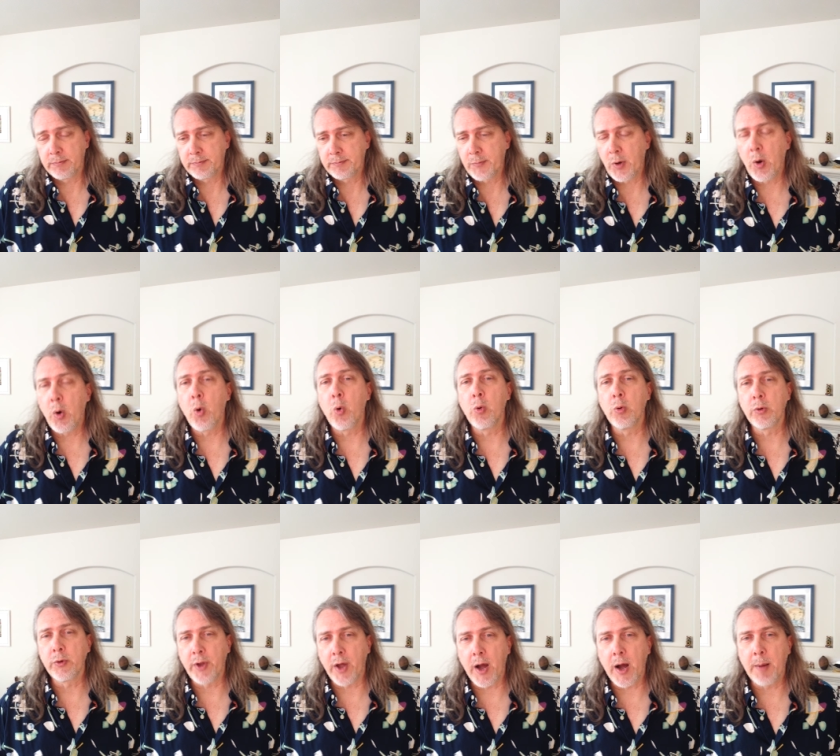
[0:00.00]

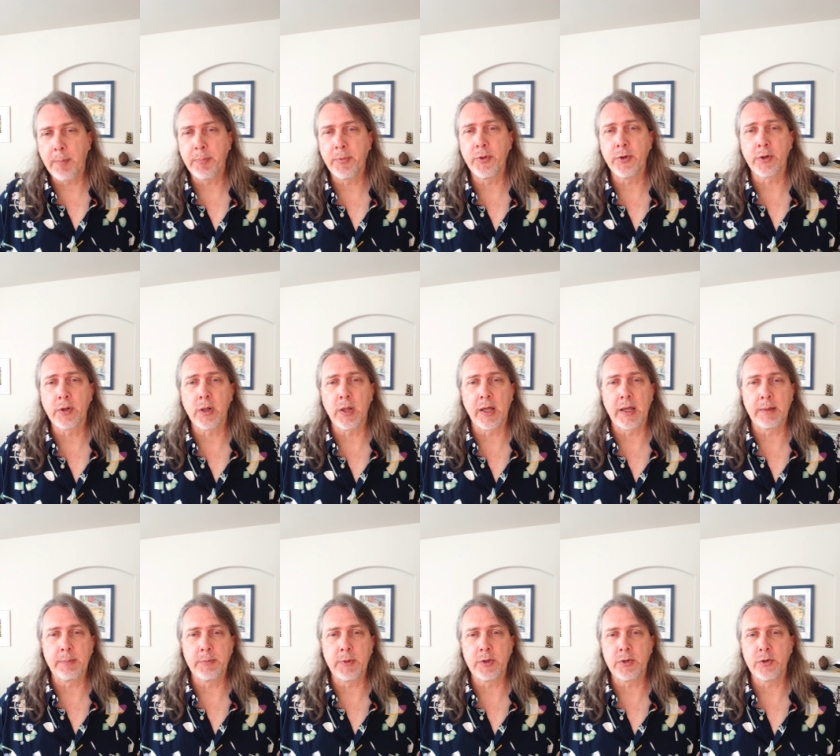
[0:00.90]
hold up the
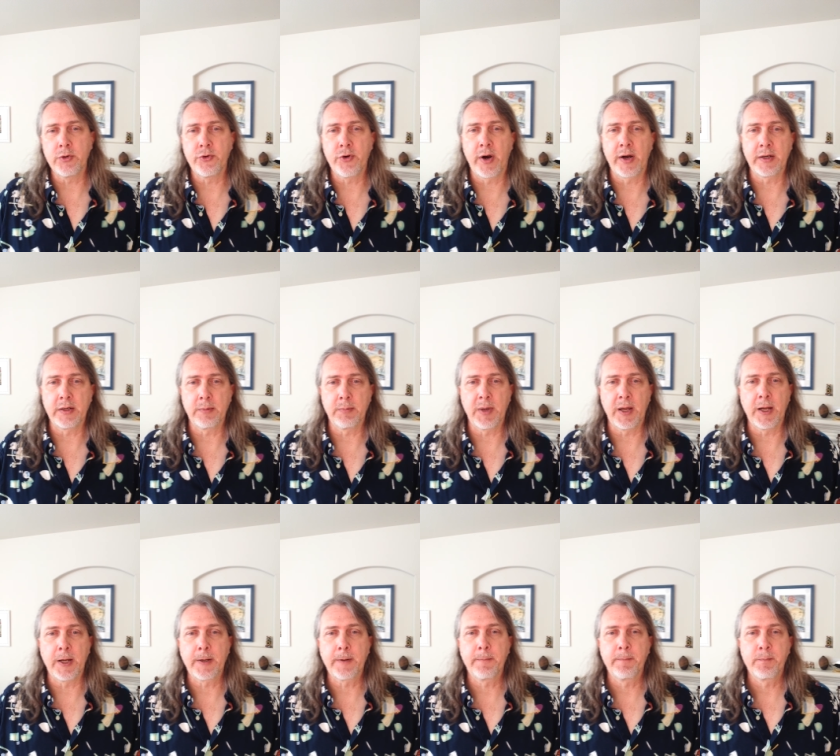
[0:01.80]
claim that you're trying to
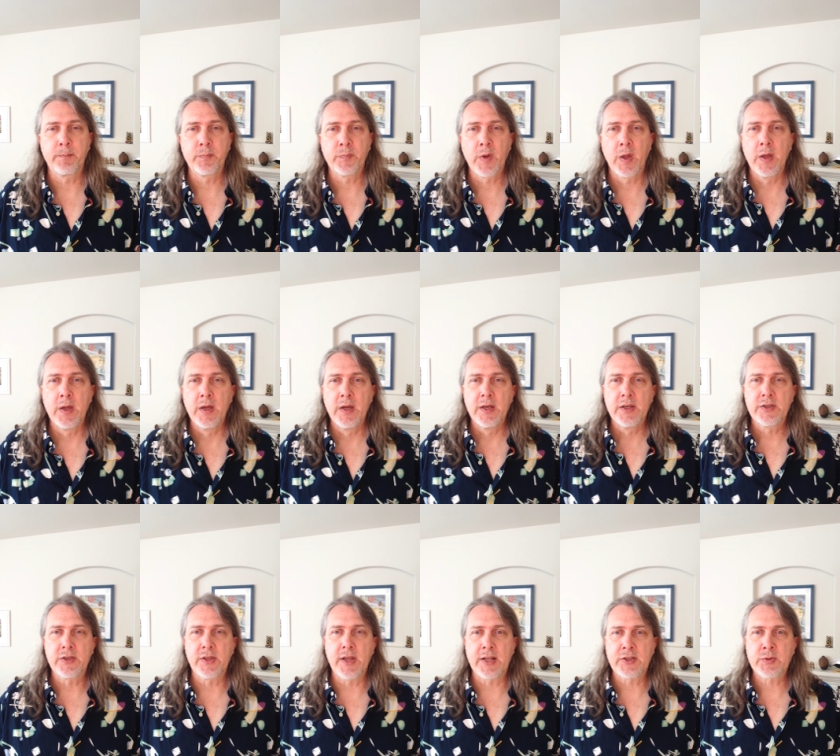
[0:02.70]
make.
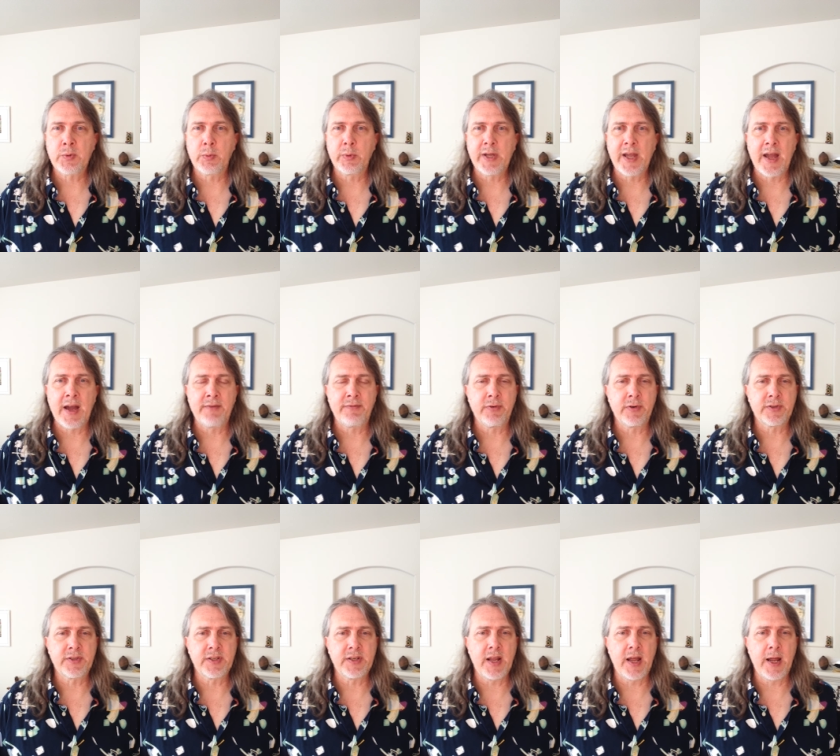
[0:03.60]
So that's what we have for
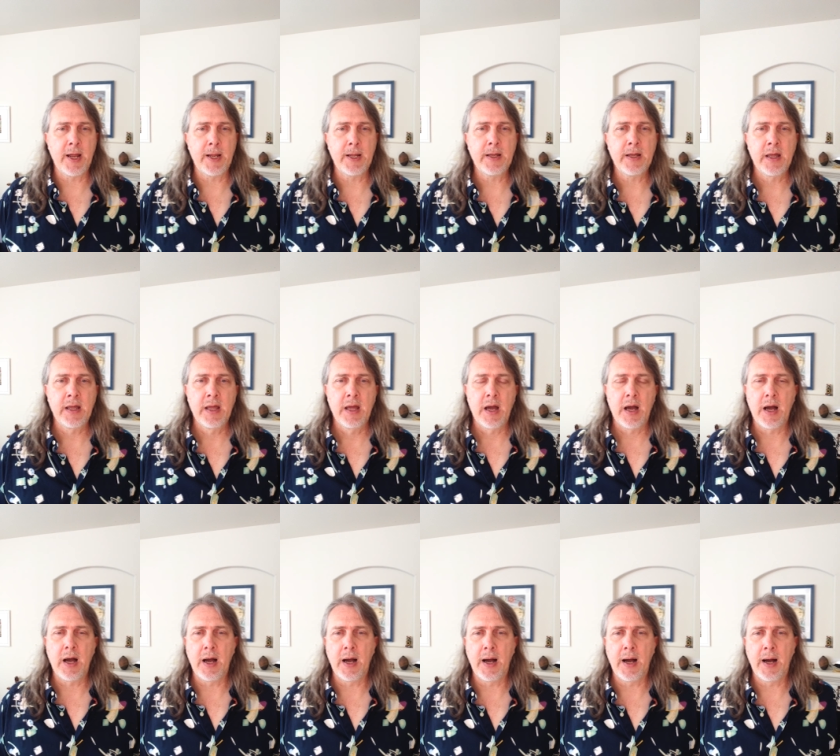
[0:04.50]
today.
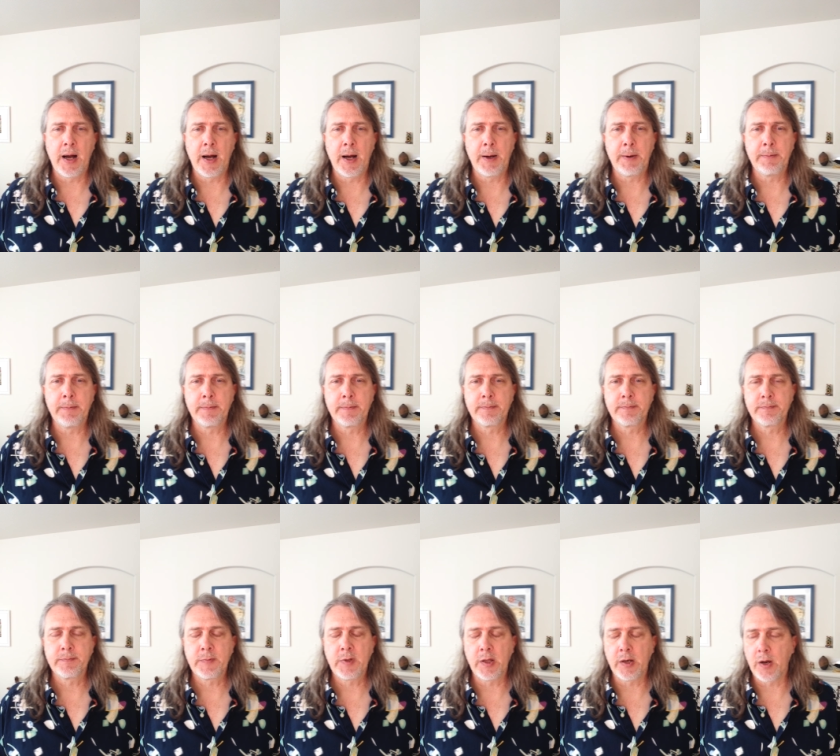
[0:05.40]
I
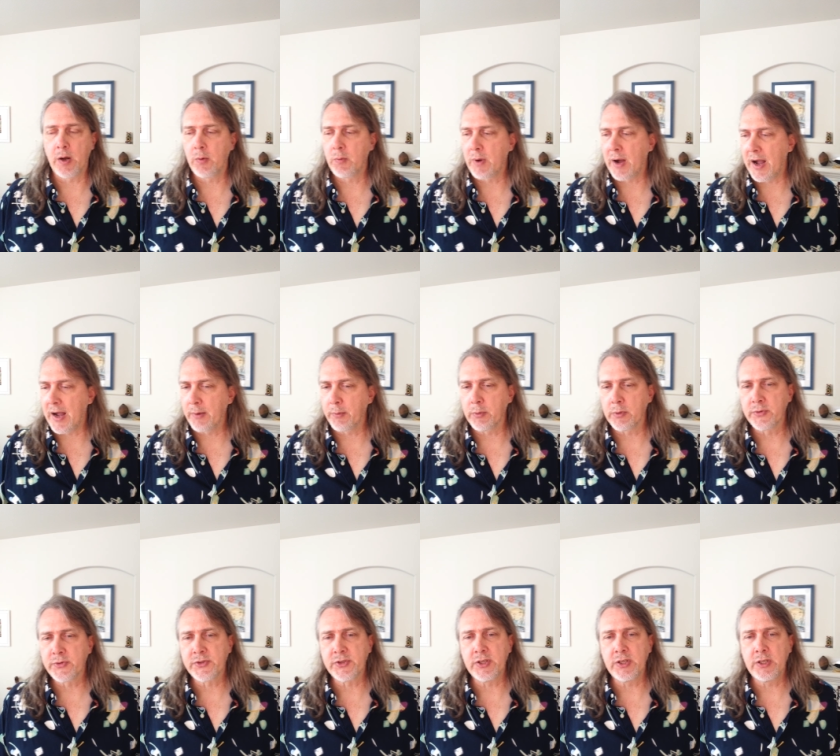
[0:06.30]
will
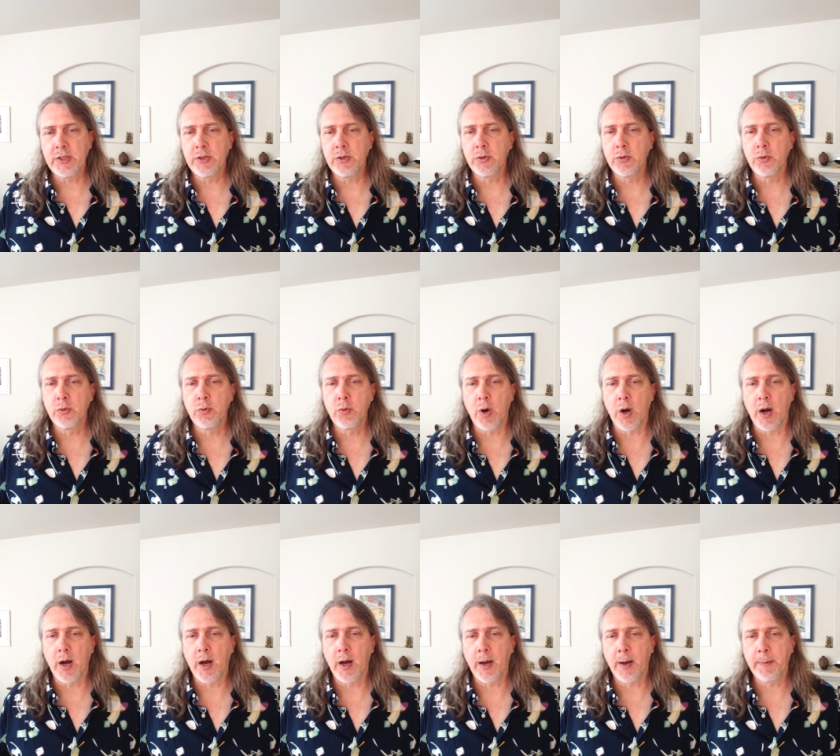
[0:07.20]
see you
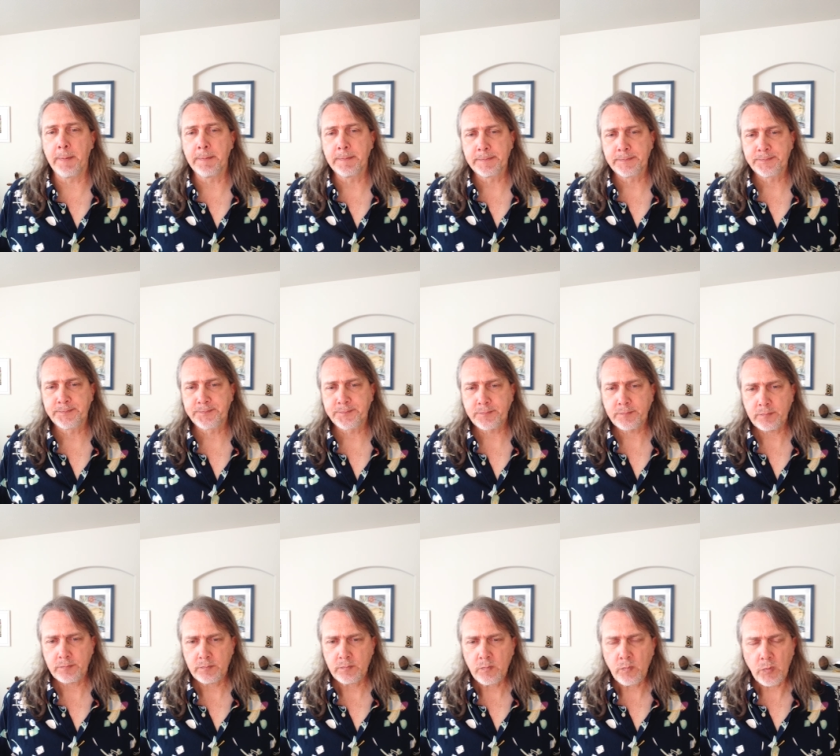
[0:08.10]

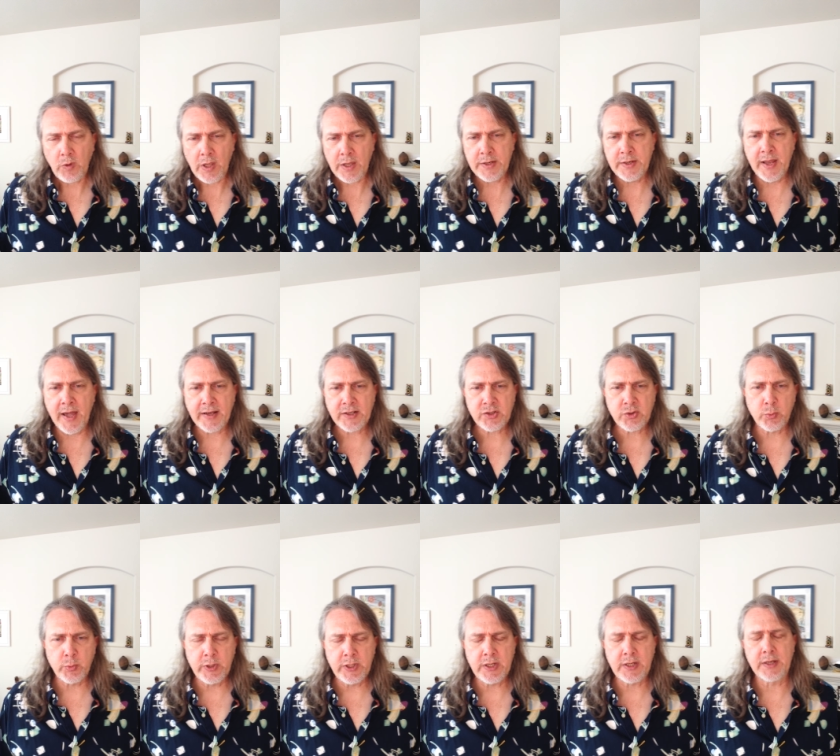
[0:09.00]
next
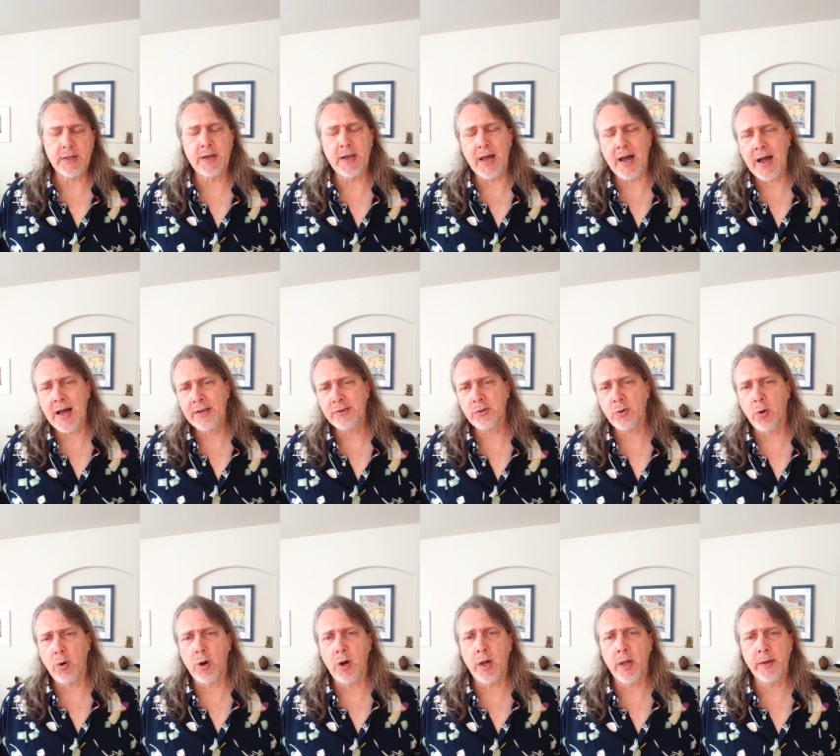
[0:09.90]
week, not
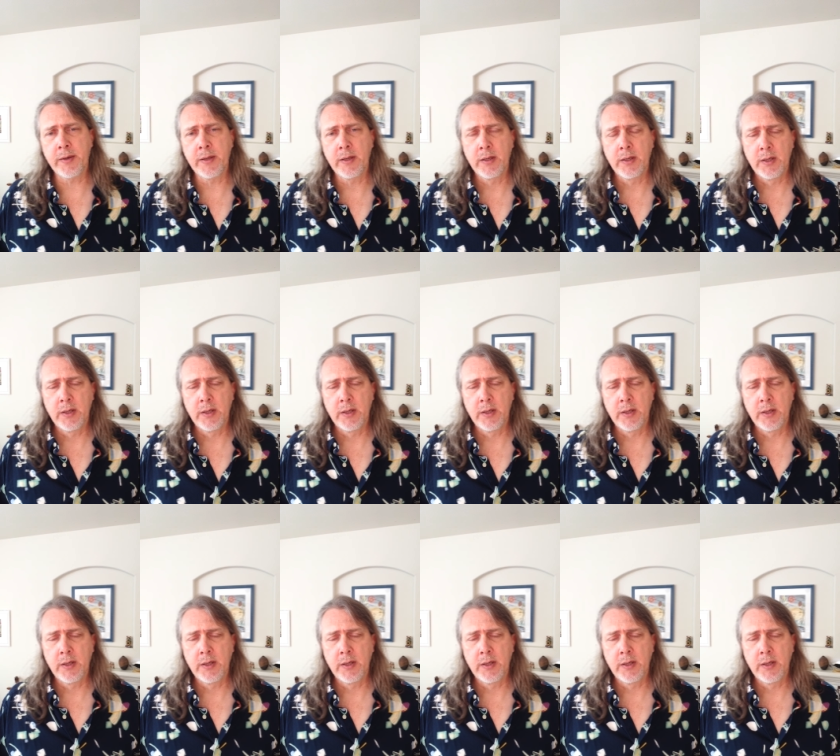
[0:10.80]
on